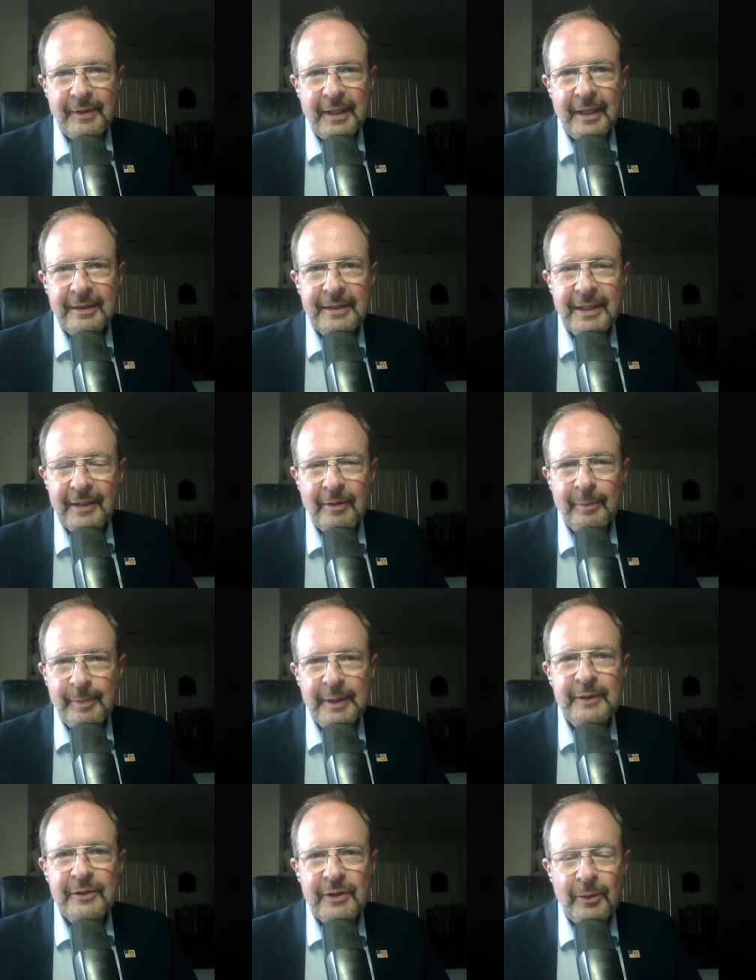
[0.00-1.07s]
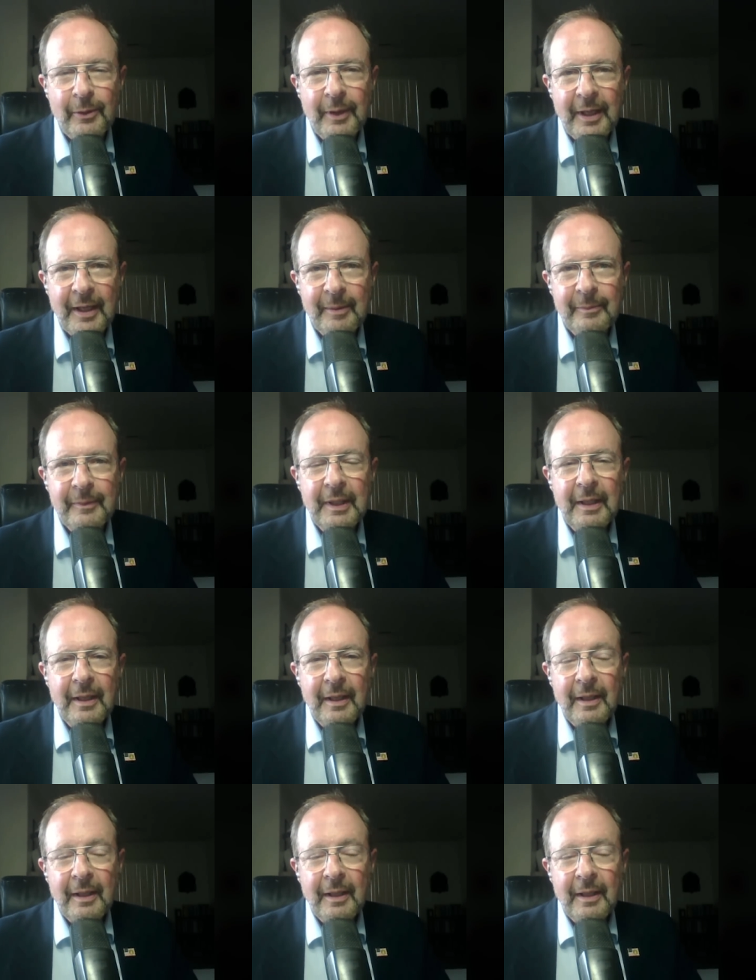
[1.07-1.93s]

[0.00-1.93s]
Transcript: If they had to give up Instagram,